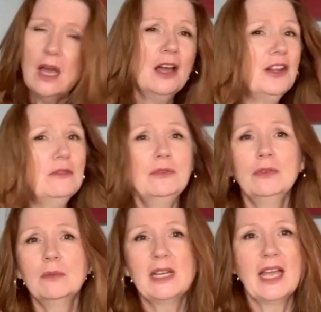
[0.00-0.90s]
I don't
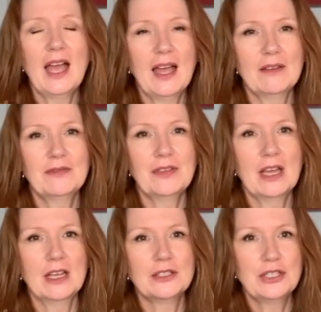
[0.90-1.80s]
normally have
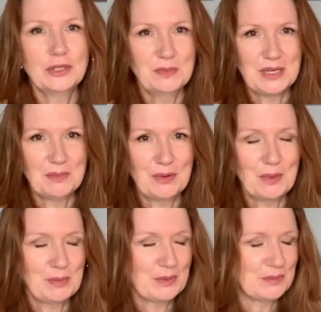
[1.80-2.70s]
uh, too many
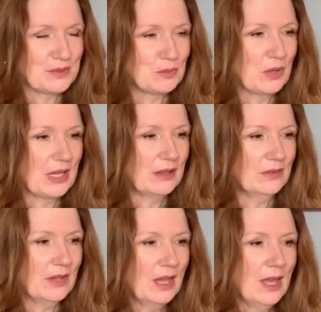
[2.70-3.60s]
problems with
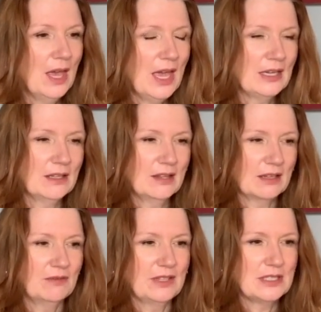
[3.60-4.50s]

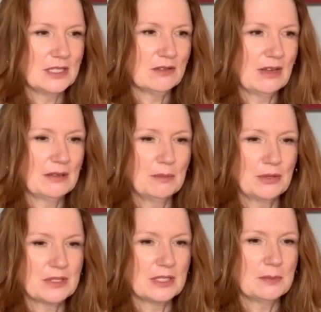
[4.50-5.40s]
anything fitted around the
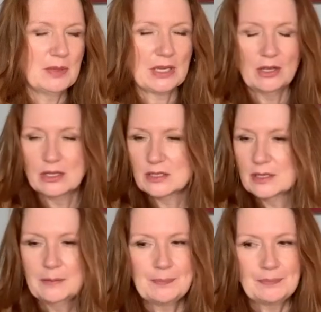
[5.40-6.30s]
bodice because
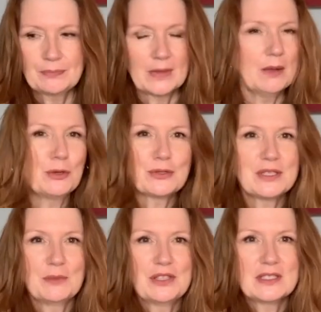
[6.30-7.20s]
I'm not
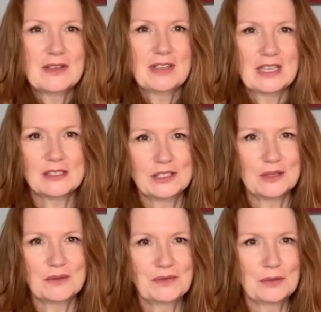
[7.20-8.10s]
someone that's ever had to
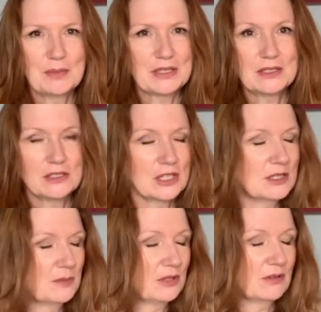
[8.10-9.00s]
do a full bust
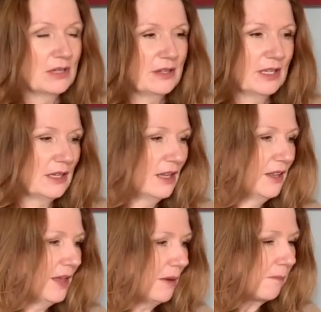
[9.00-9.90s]
adjustment or anything
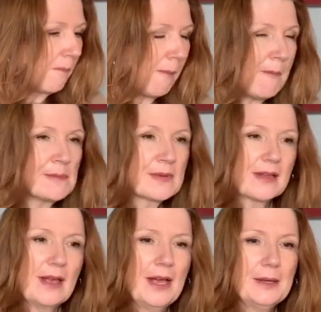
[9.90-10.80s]
like that.
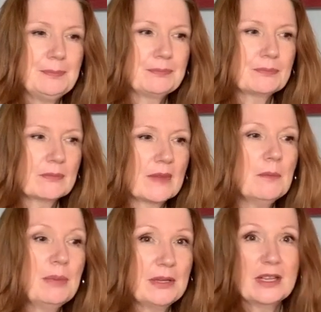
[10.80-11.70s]
Um,
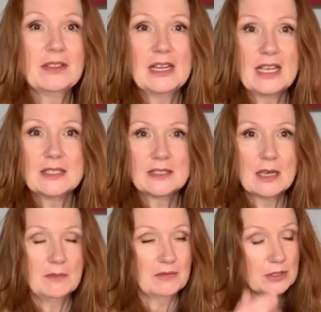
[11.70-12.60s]
but nonetheless,
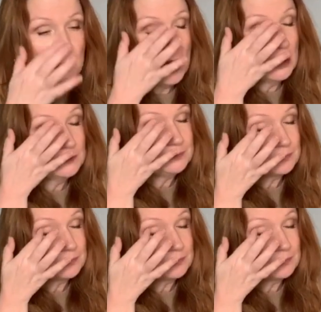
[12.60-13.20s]
time for a toile.